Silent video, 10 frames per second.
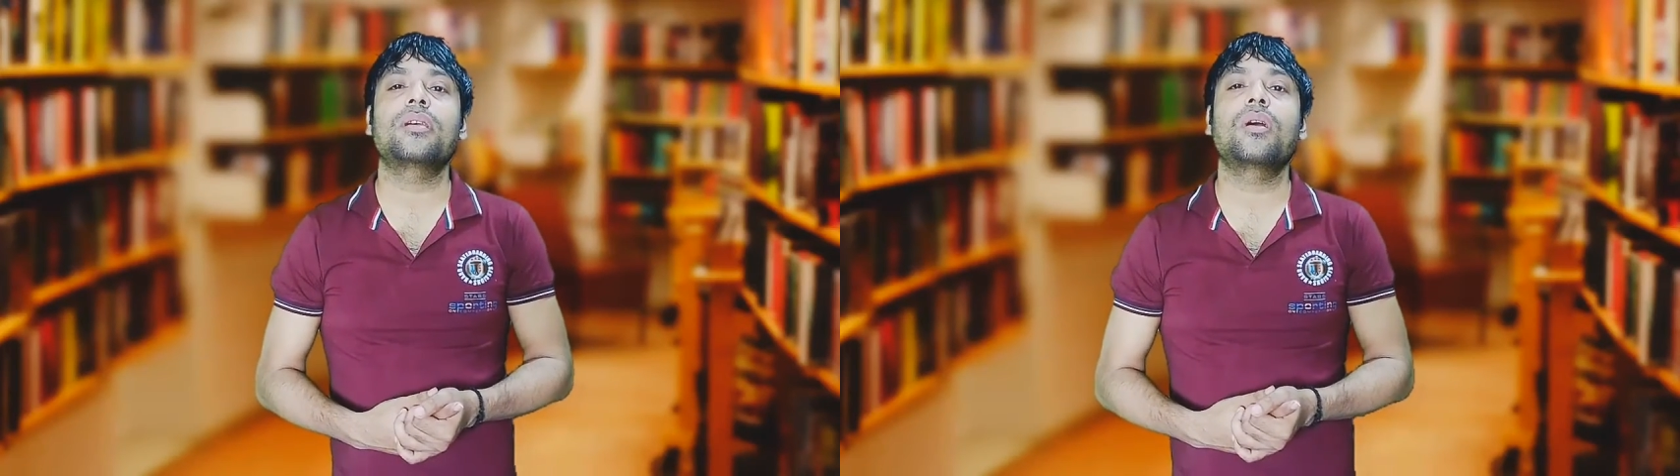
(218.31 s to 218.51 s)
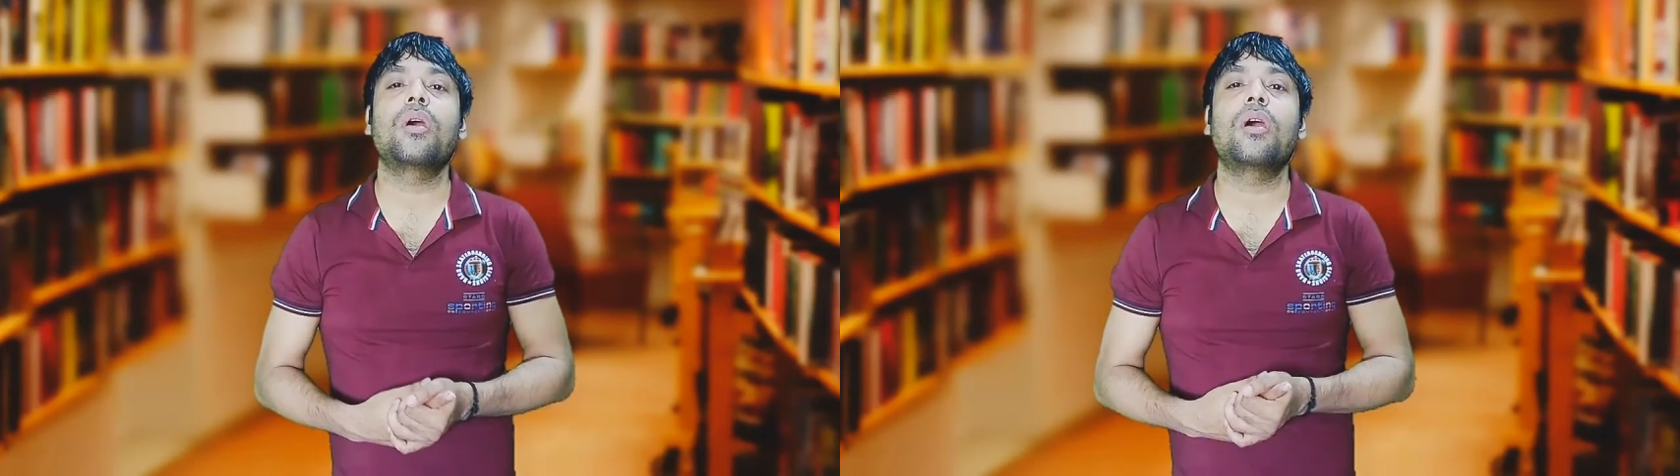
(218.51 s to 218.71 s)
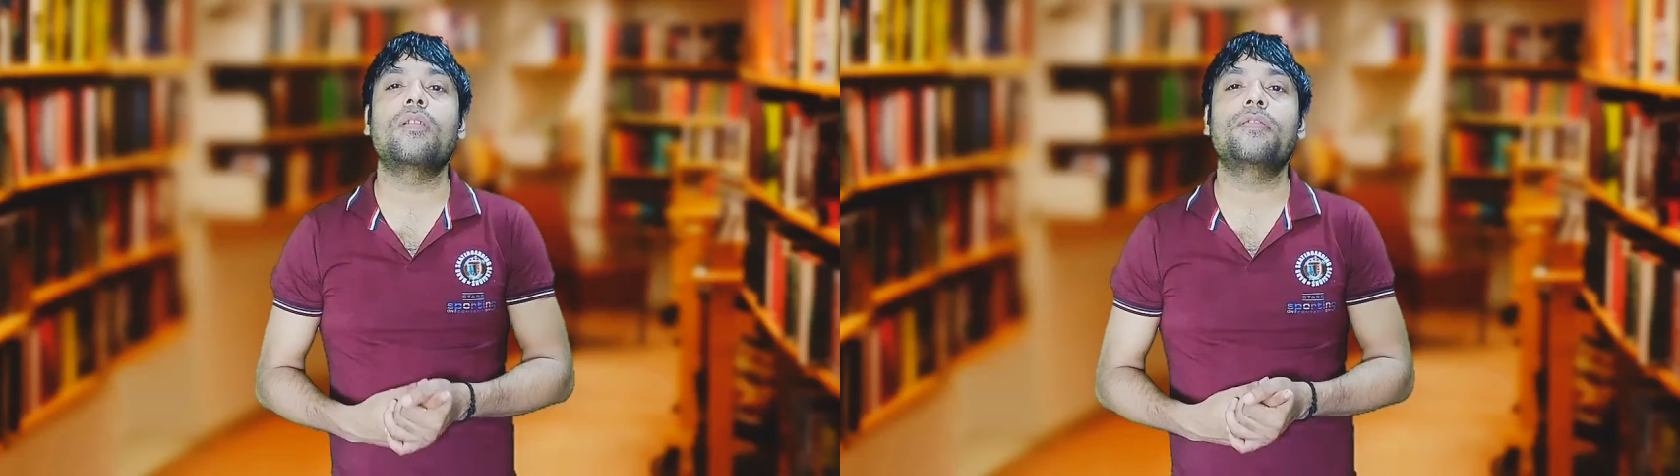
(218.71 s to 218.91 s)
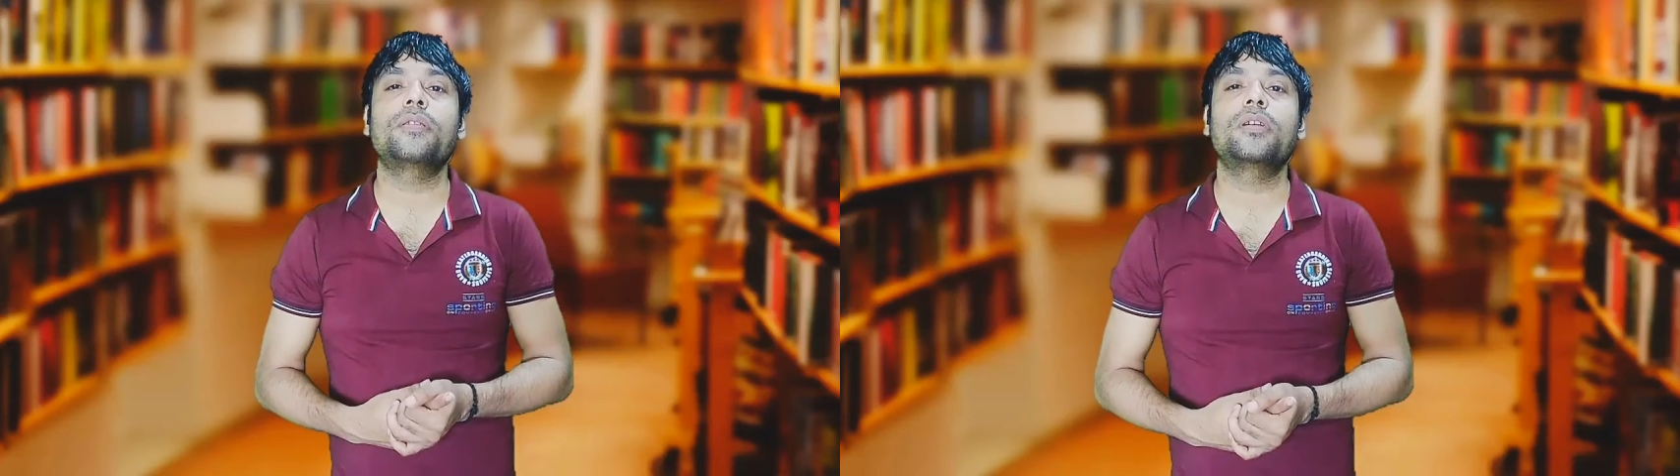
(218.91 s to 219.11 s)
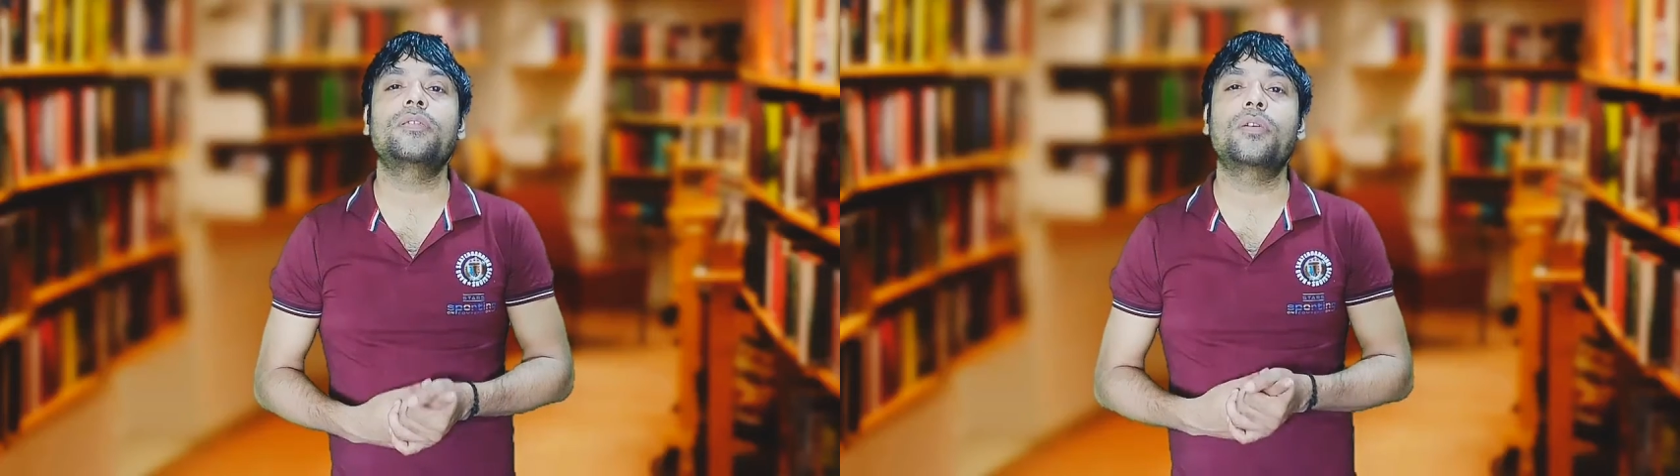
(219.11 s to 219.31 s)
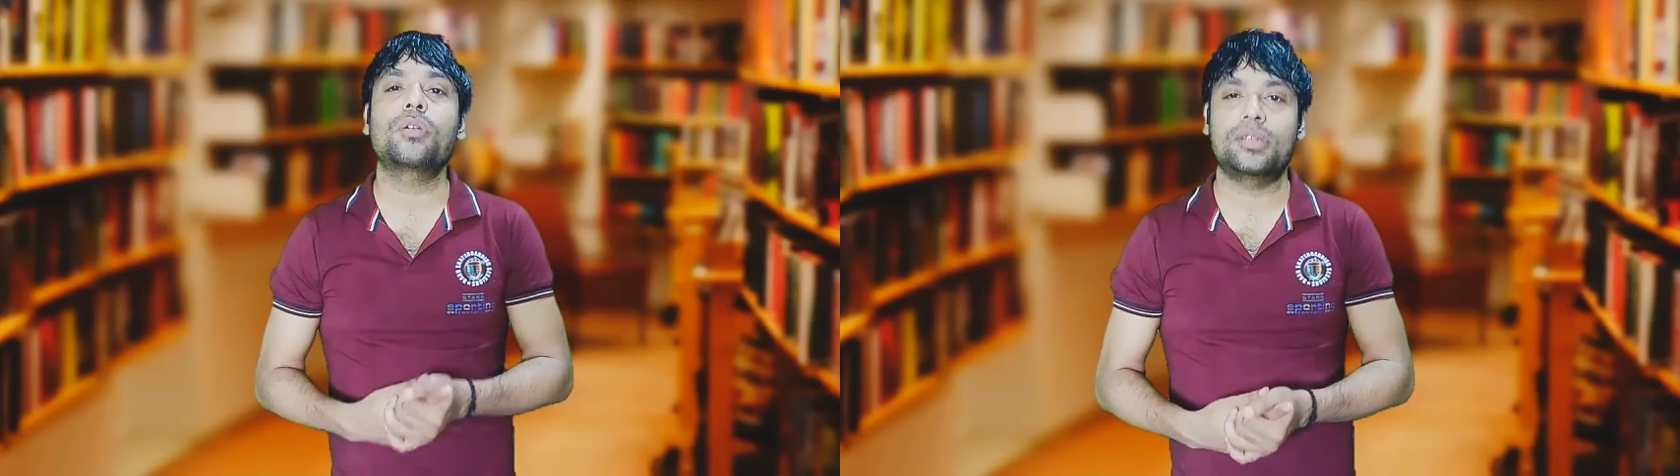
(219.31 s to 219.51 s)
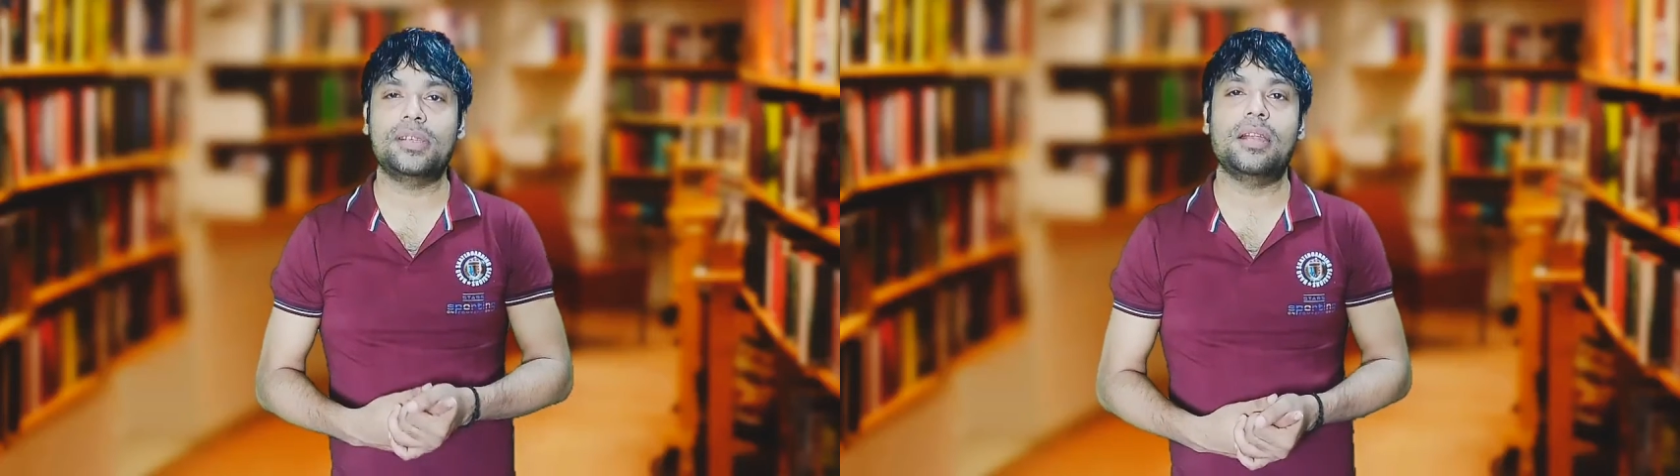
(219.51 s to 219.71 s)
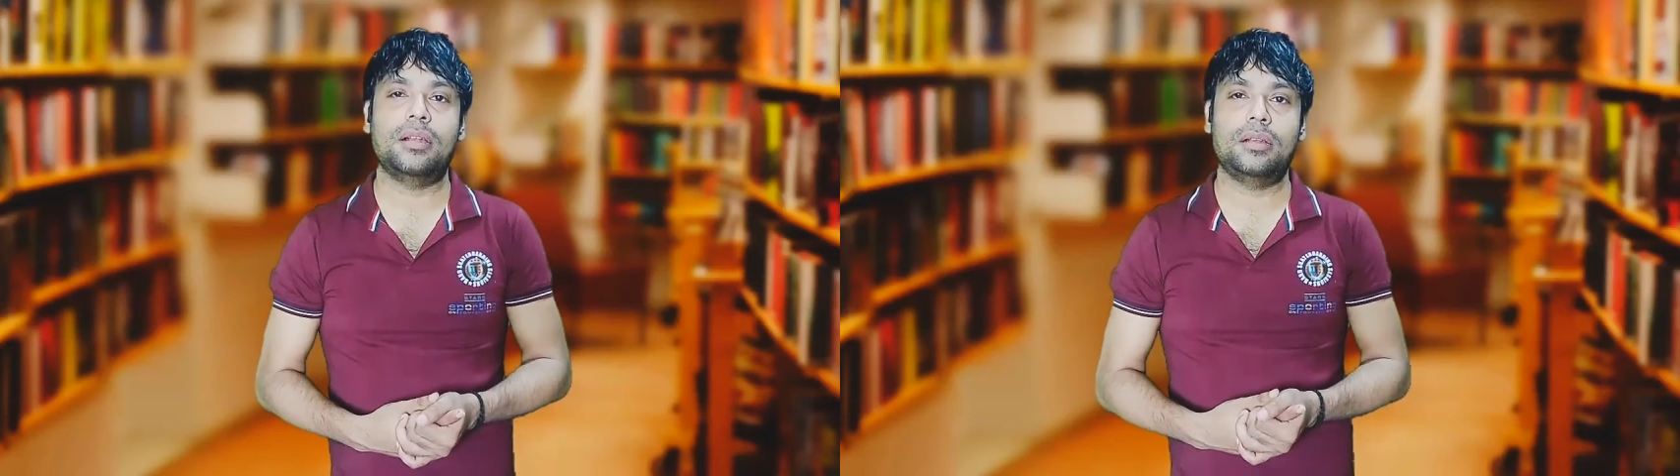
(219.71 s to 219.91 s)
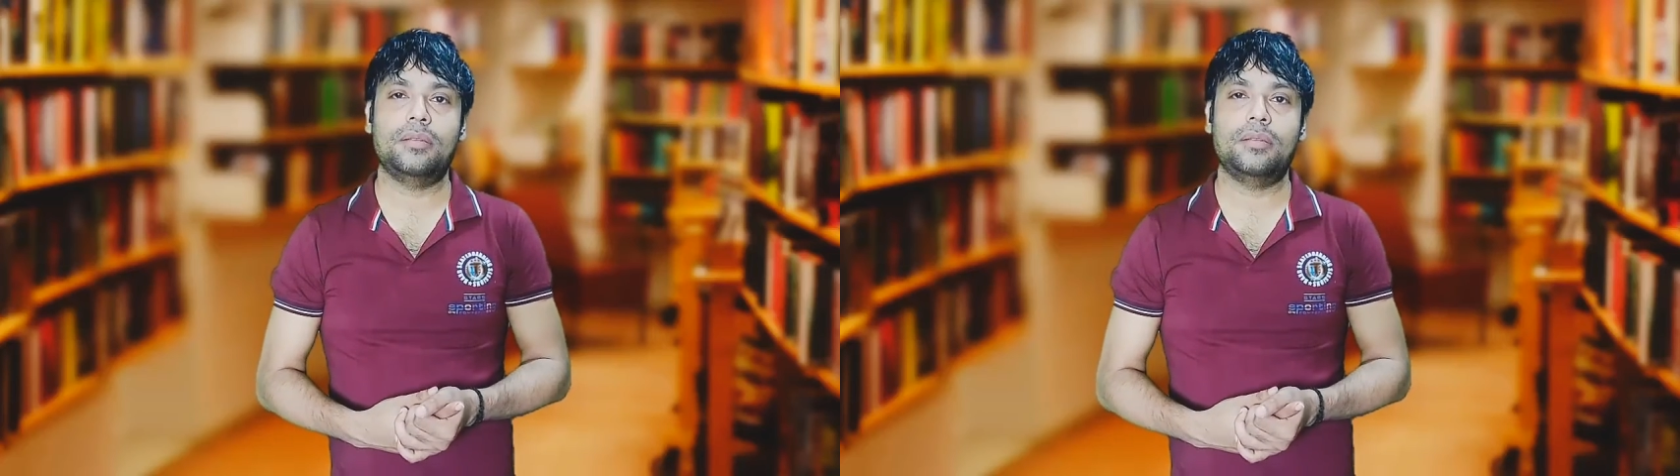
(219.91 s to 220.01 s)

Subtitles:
offered for sale.